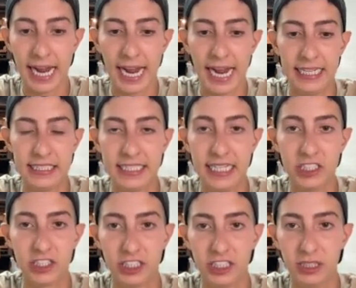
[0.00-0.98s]
And
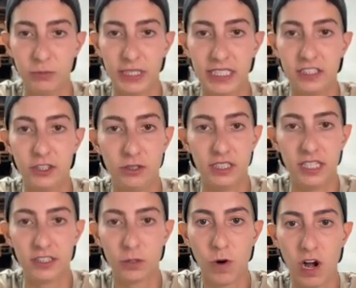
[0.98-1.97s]
essentially, we can do
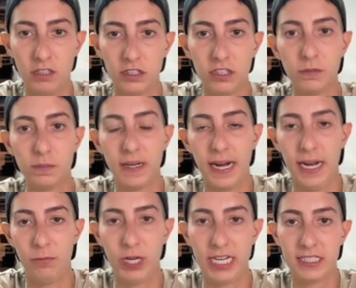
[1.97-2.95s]
another while loop,
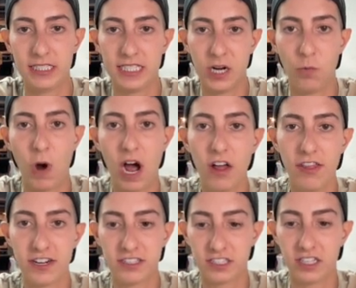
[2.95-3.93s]
and we can say while
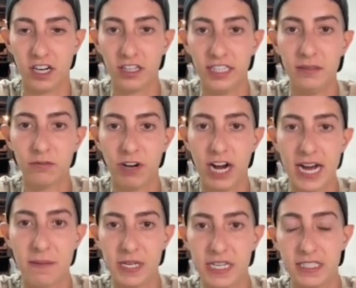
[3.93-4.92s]
there's a current,
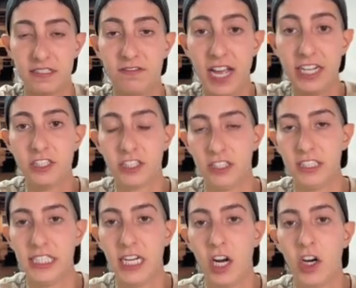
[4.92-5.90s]
right? Because
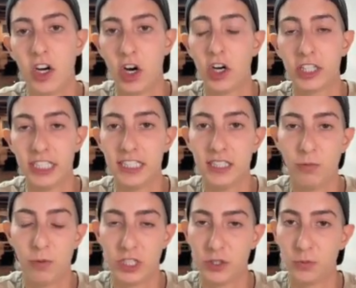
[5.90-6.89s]
eventually, current,
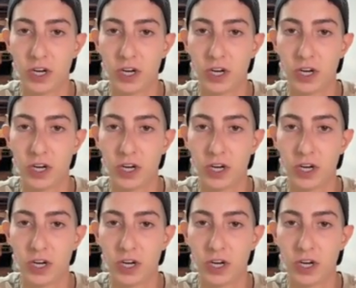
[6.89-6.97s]
which we're